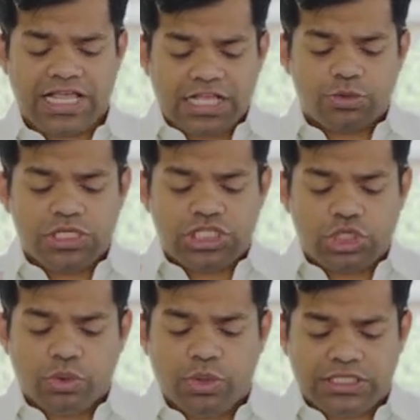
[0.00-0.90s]
as we
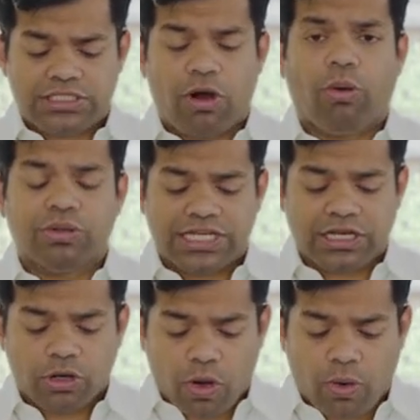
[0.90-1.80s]
chew it all day
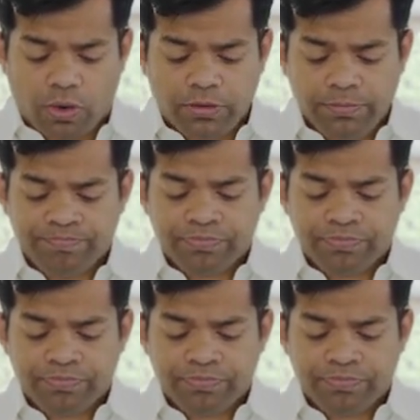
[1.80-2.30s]
long,